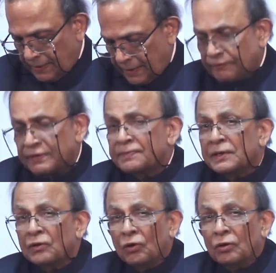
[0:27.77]

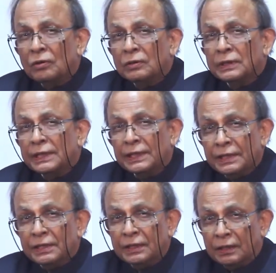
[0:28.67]
Investment law in
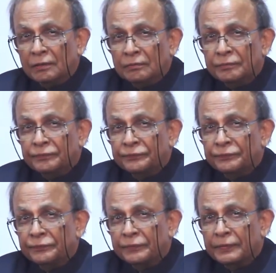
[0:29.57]
India
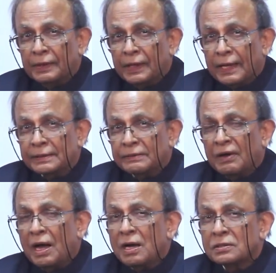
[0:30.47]
has a
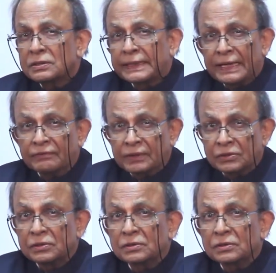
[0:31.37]
vast canvas.